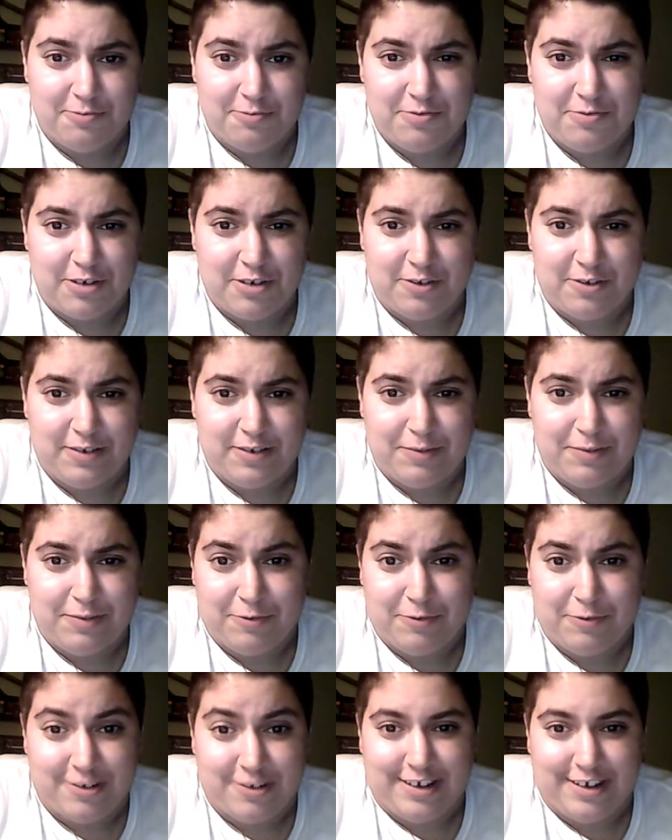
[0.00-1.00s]
So I mean
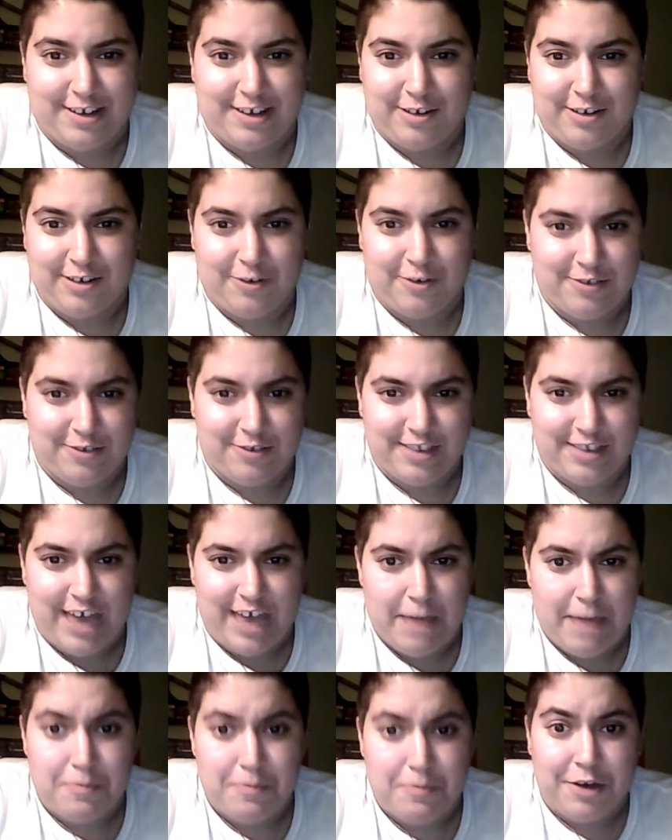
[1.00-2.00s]
we're not gonna go into
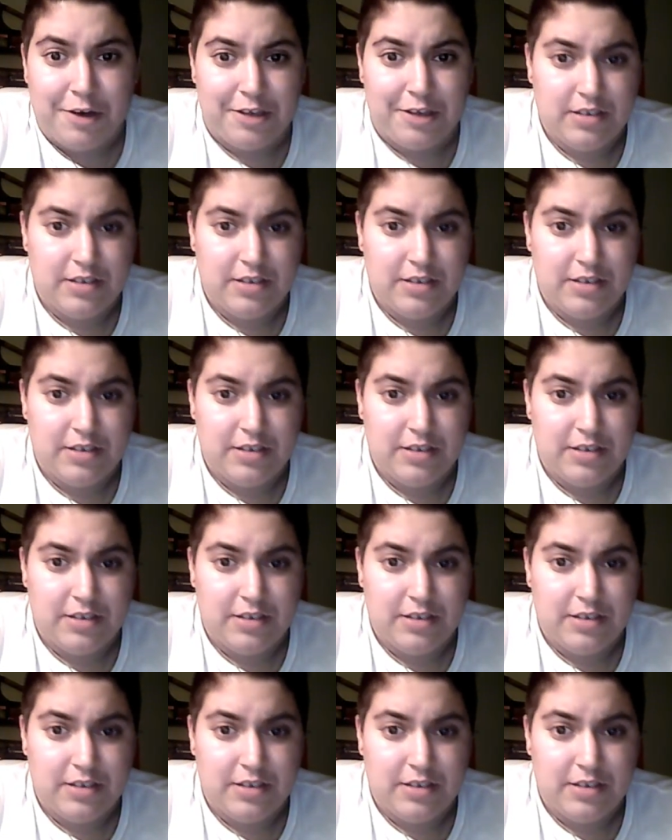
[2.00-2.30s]
that, but